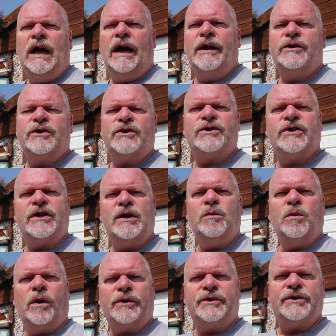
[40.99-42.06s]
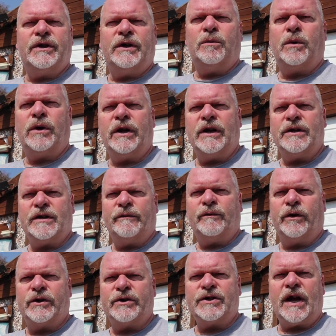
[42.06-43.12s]
and just see what uh, what it is they've
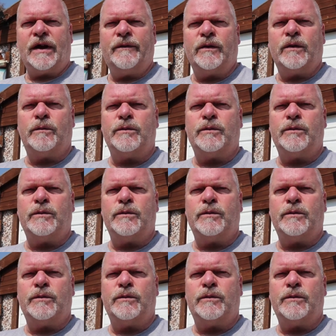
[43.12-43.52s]
got to say for